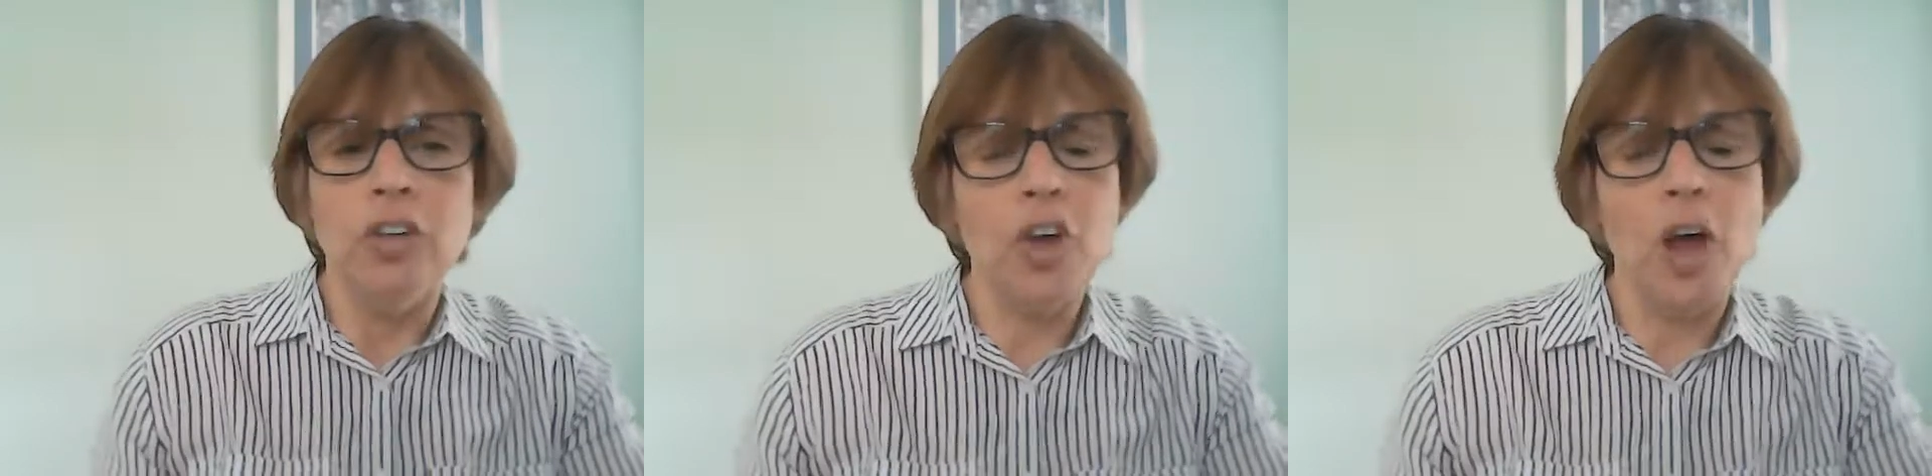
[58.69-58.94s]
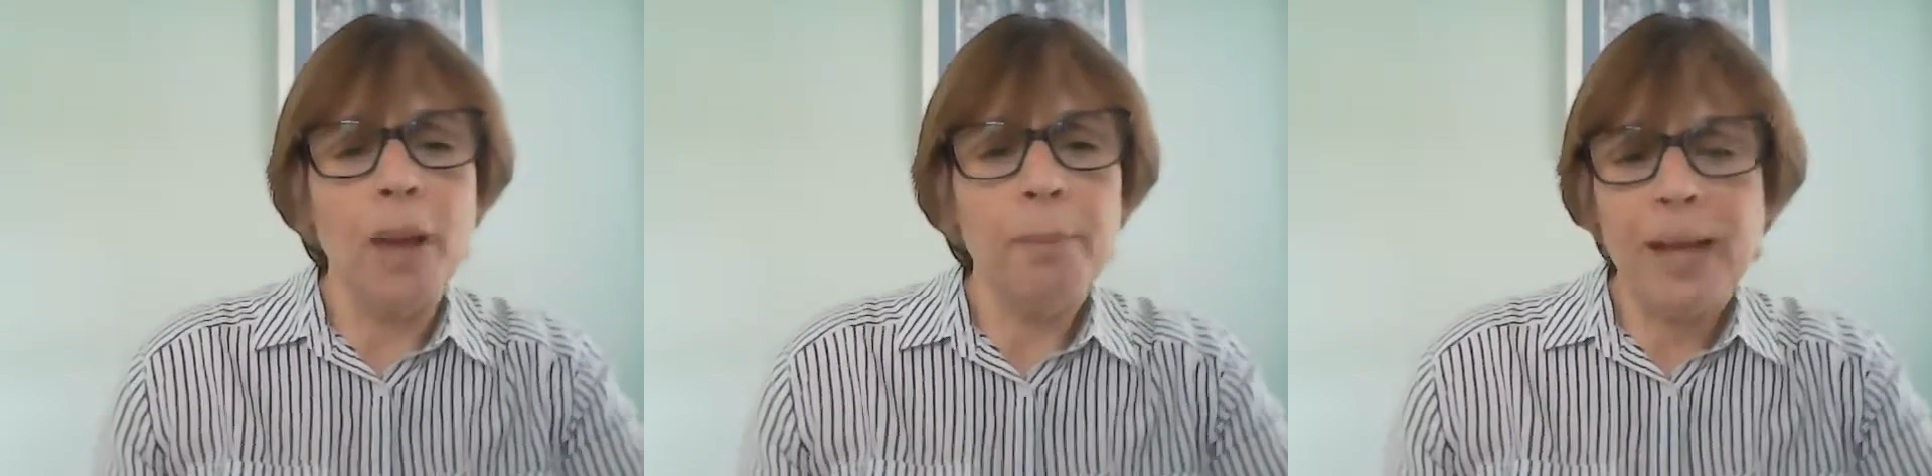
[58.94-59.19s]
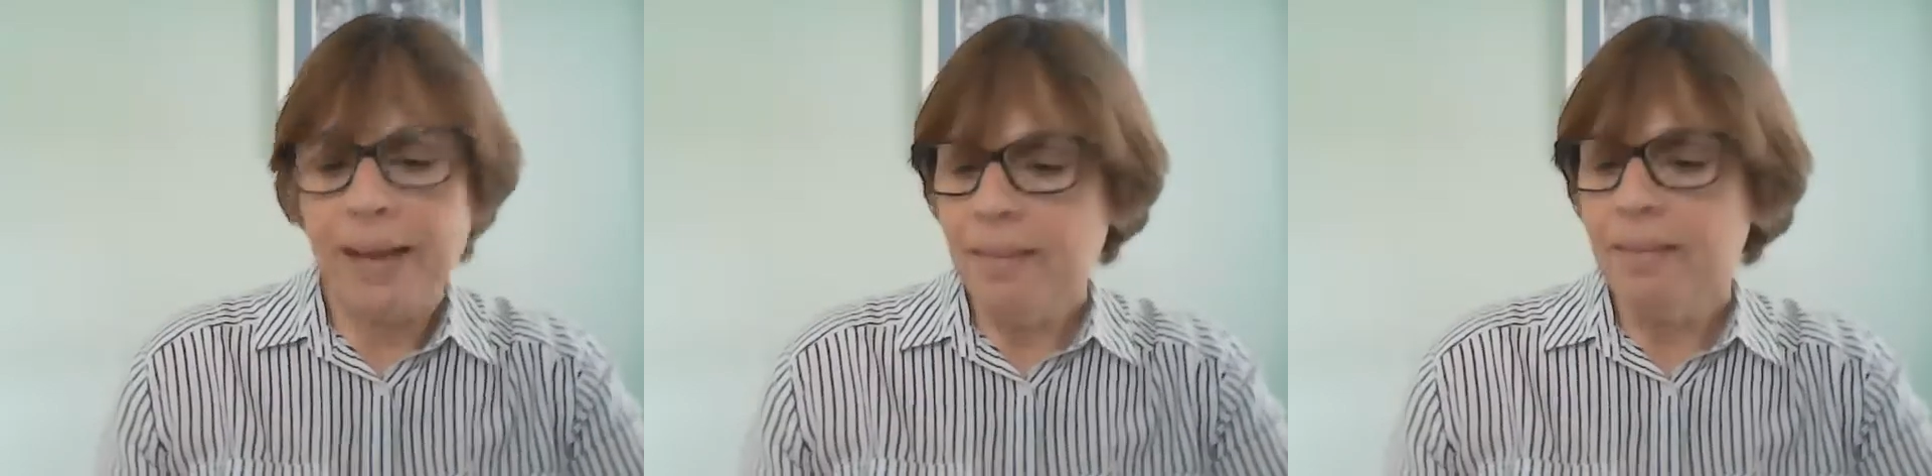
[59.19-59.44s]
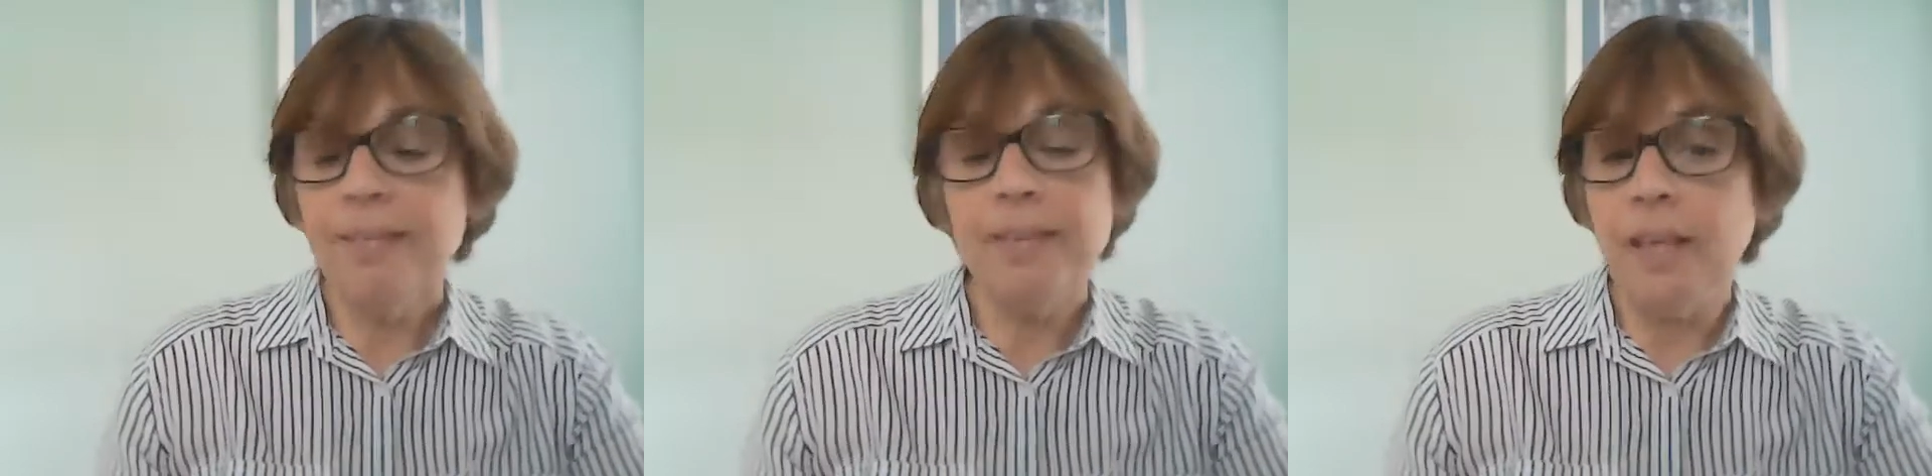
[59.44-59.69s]
John
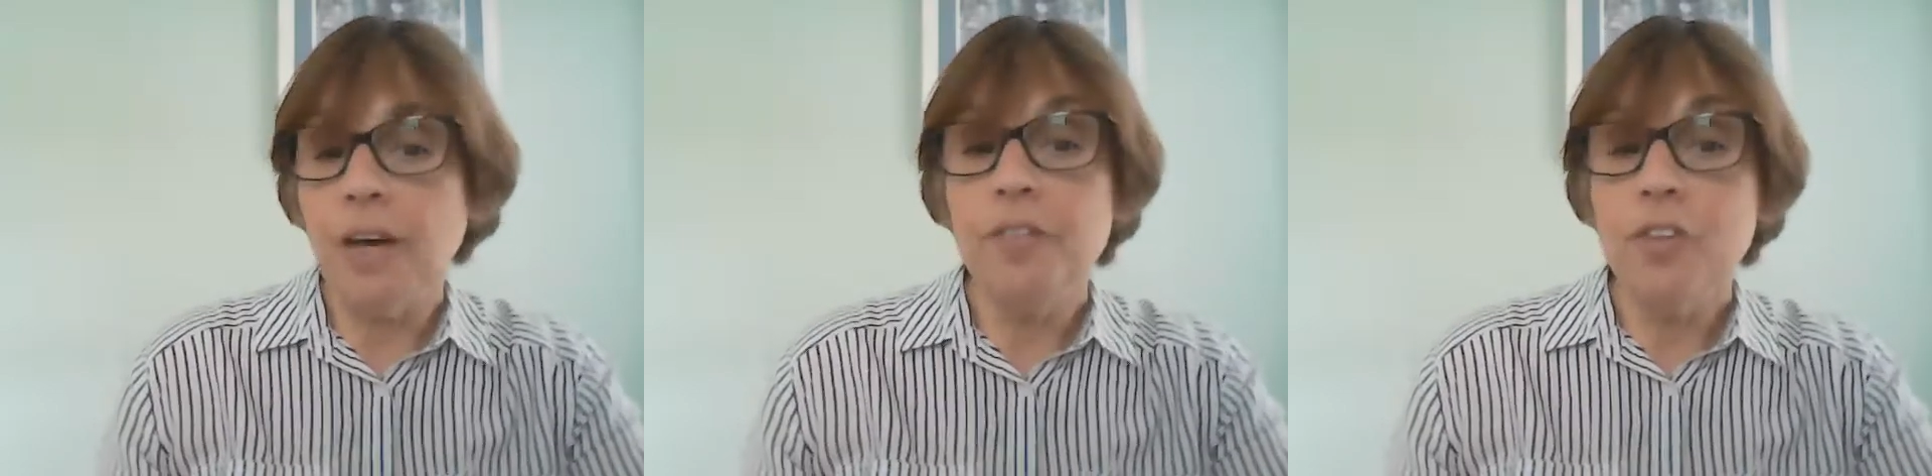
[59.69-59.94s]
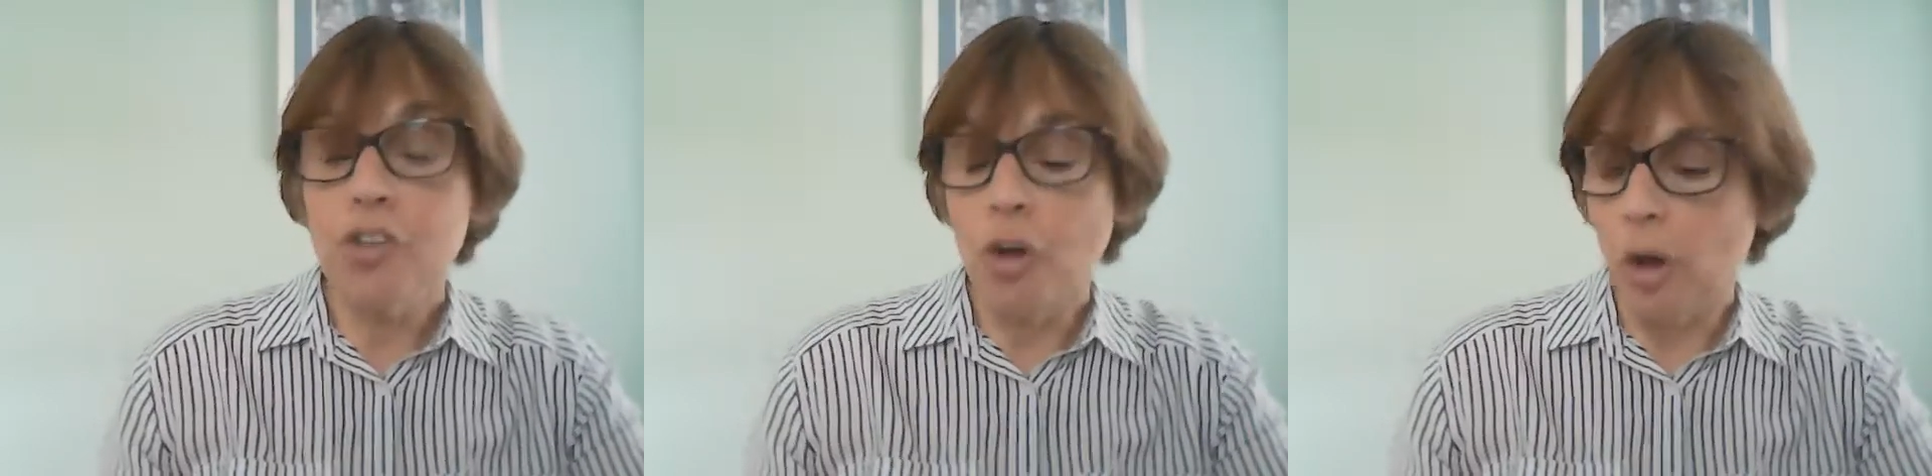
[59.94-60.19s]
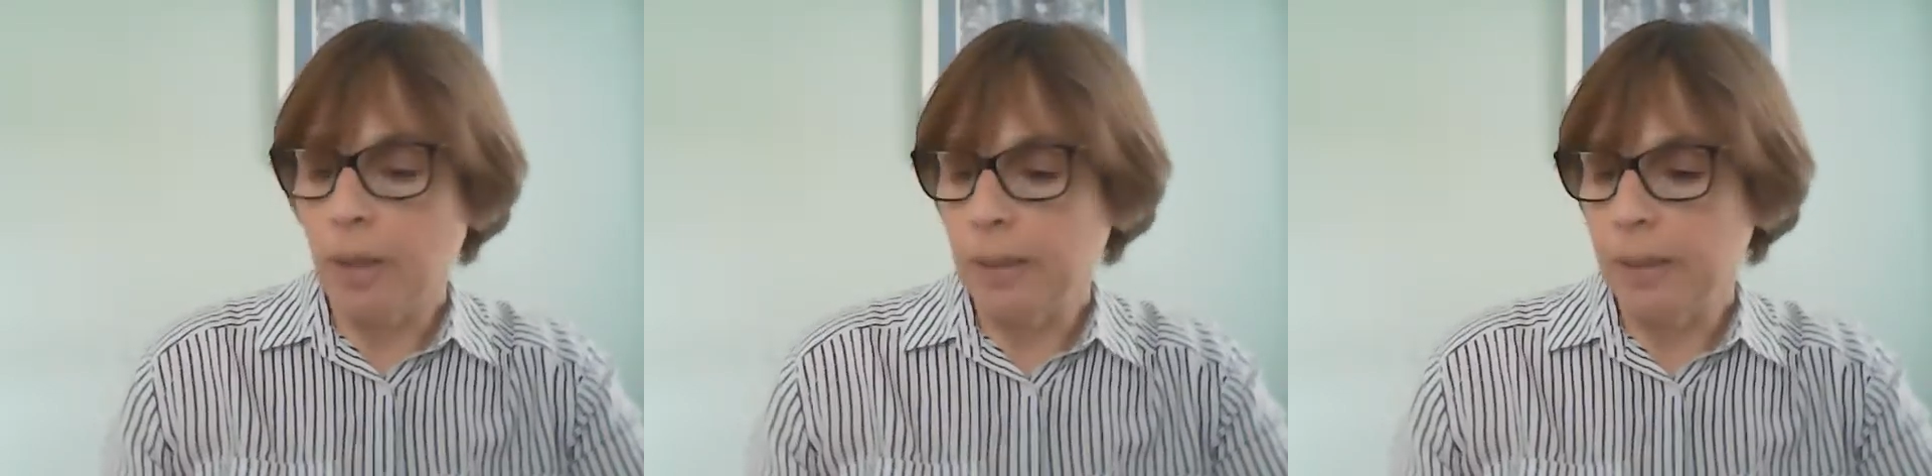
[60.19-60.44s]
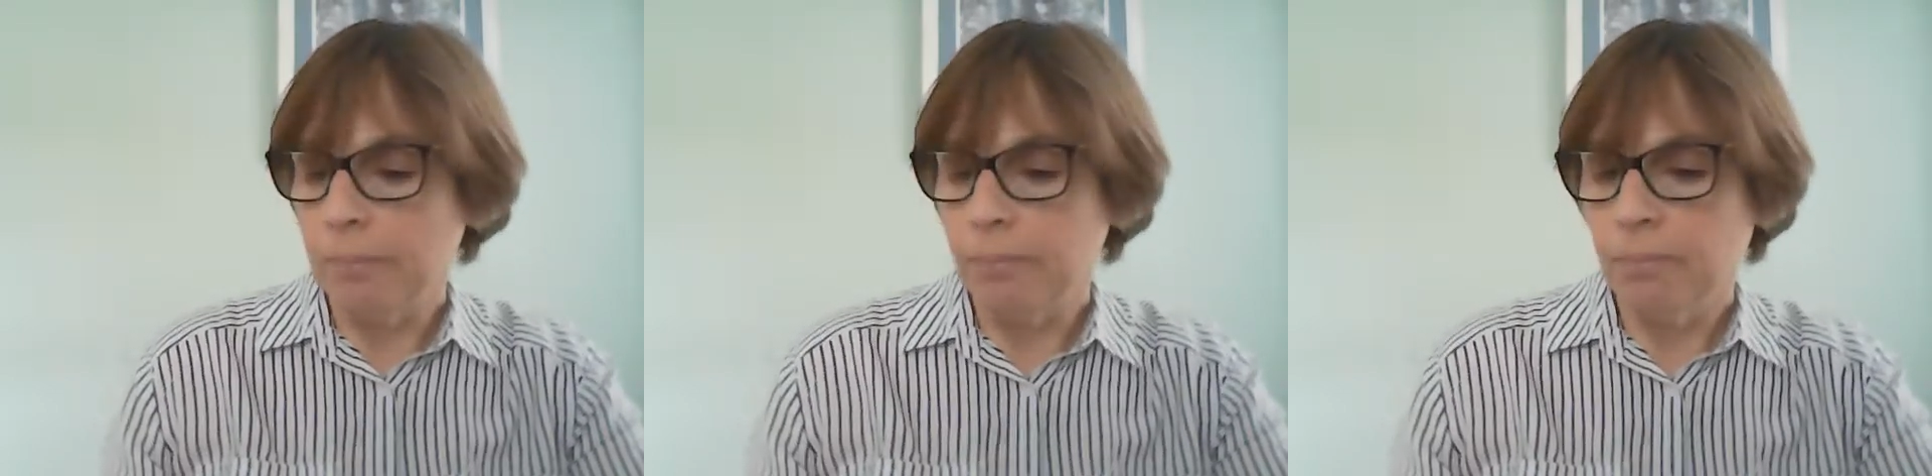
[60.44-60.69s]
Midas loves
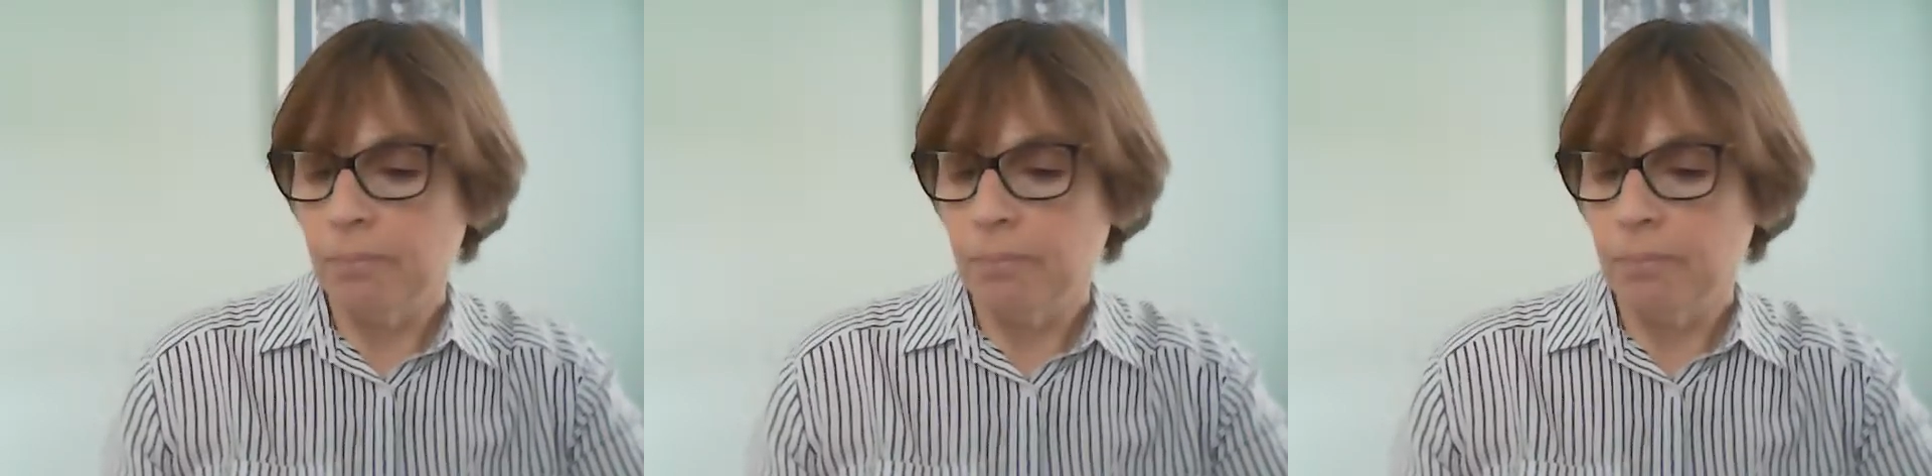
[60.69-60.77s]
chocolate